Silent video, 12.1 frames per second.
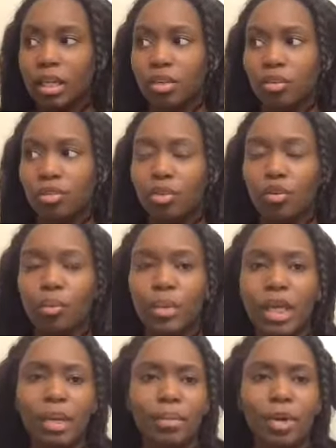You know,
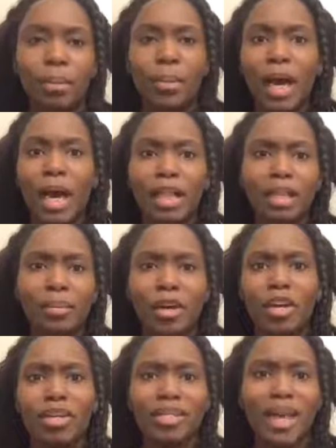be able to buy their
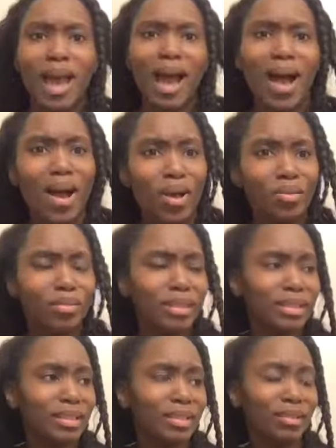parents a
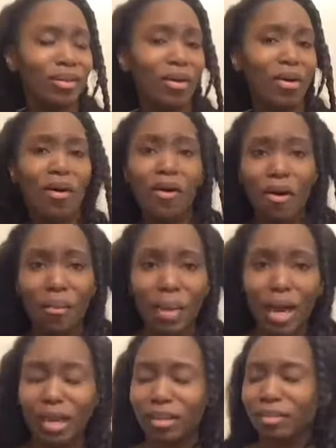house and a car and
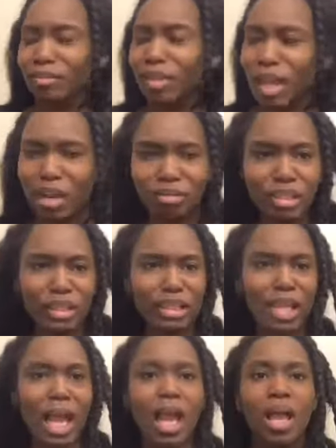buy it. You know,
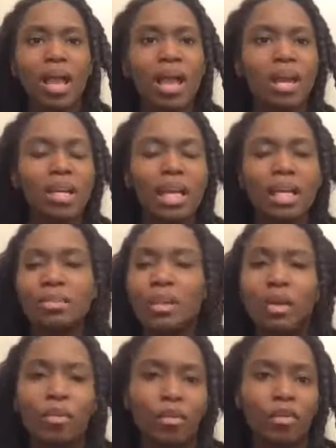just that's
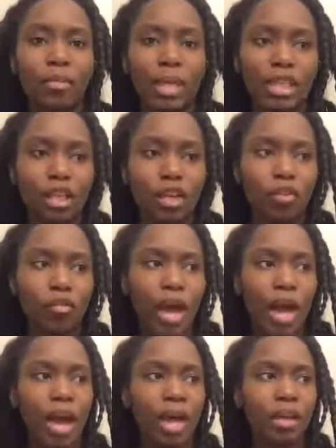what I want for myself.
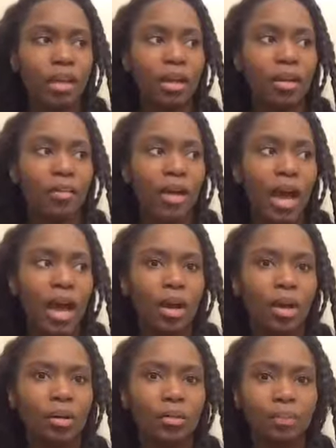I love
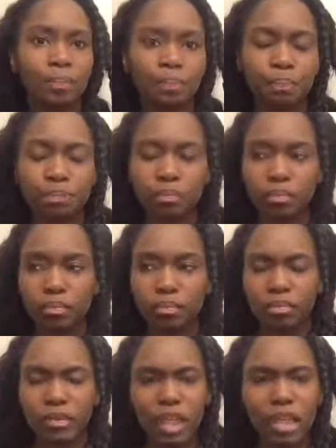how,
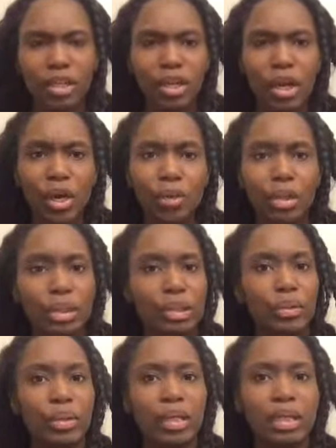you know,
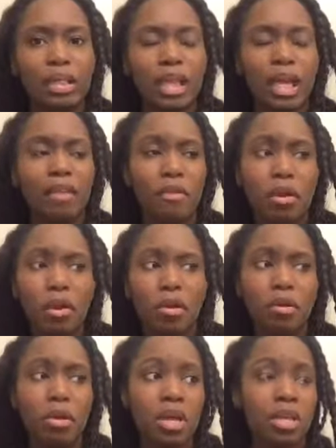LaToya's like
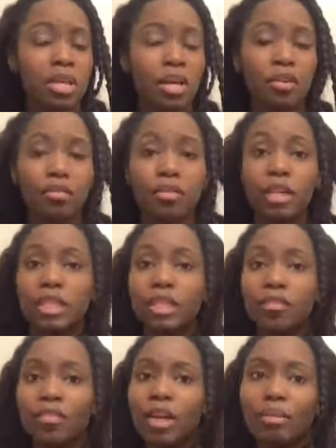her friends
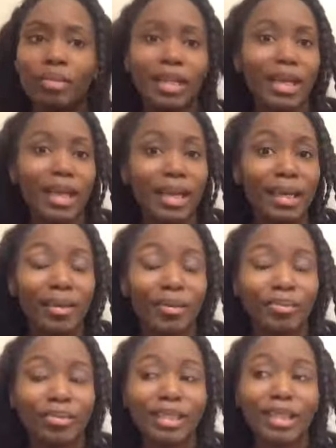and family, they got their
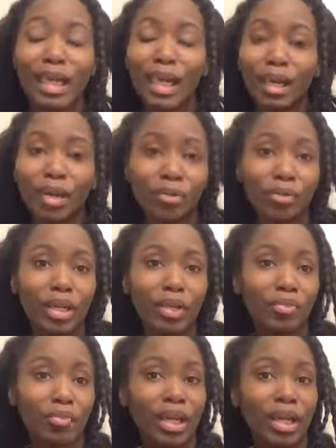own channel,
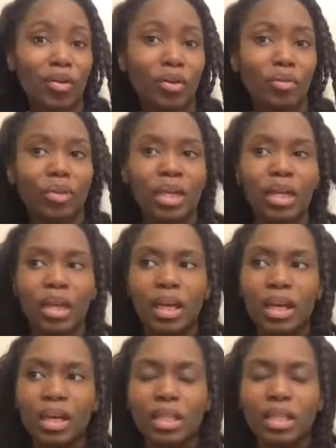they doing their own thing.
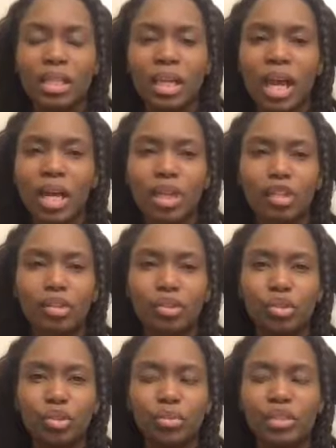Like, and it's a lot of
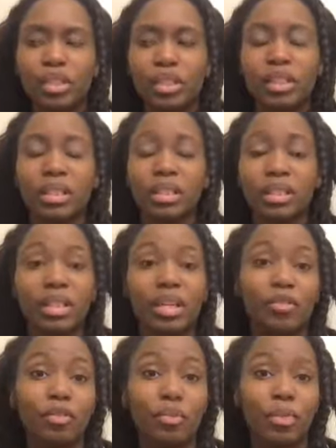YouTubers and
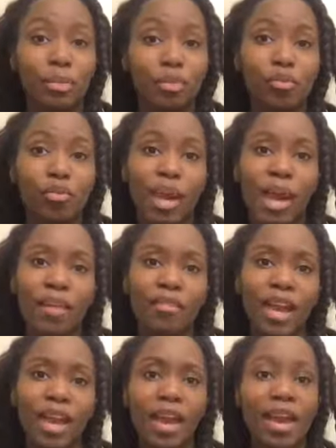successful people who had
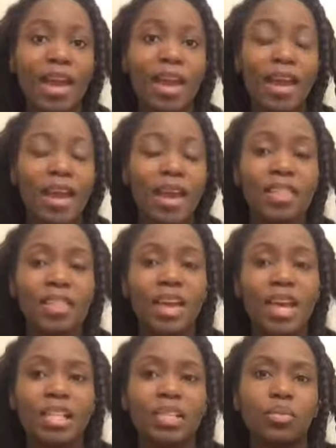that. And
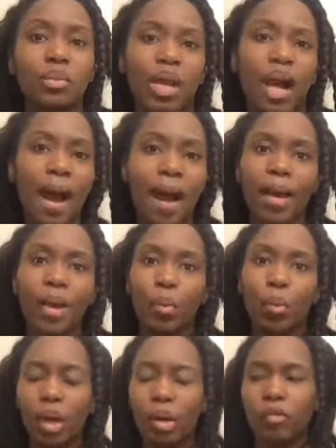that's what I
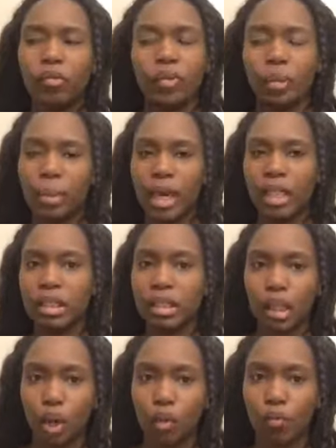want for
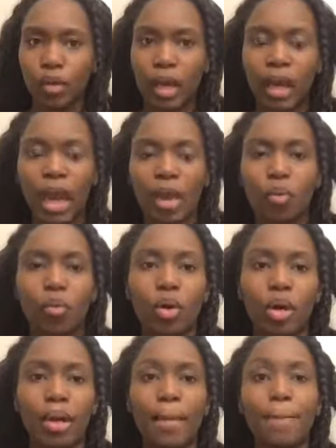myself. Like, I
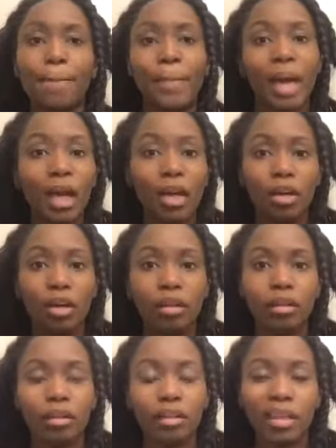want better
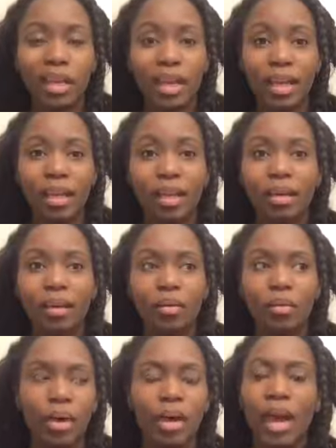than
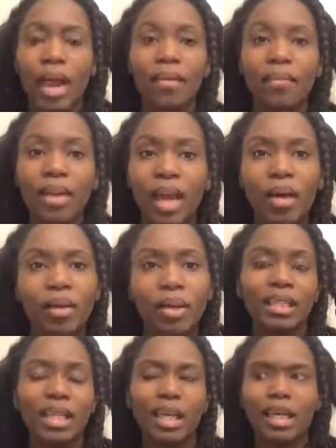what I have now. Like,
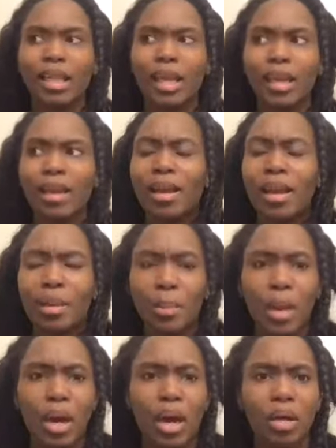I'm saying that
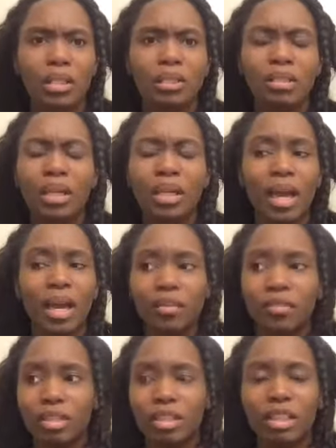my
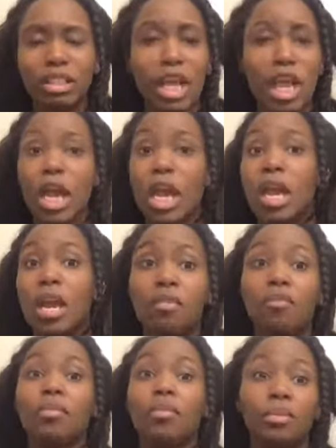life is
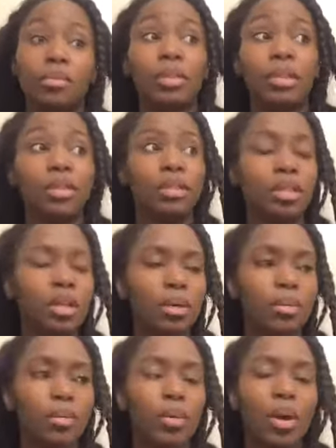terrible, completely
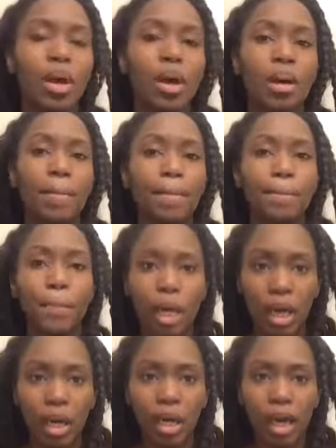terrible.
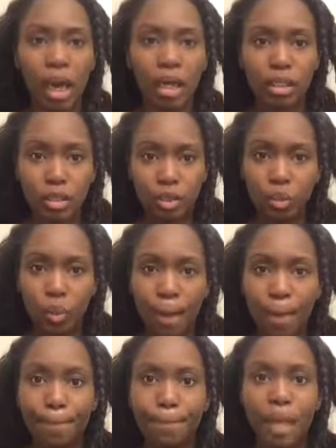But I do
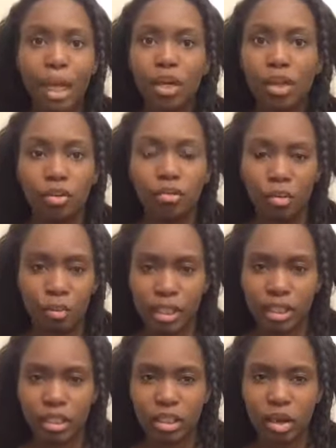want better for
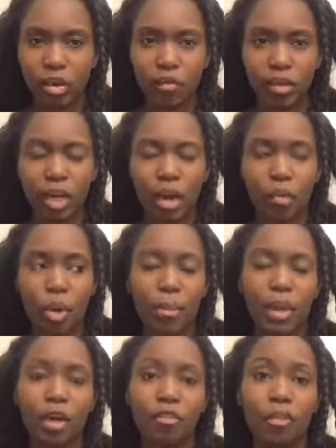myself, and I
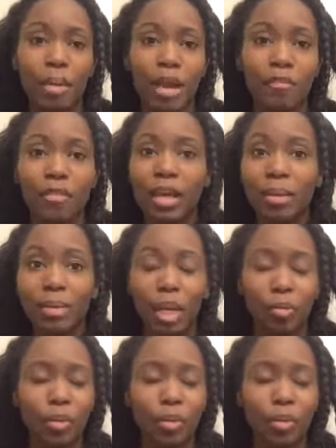want better for my family, I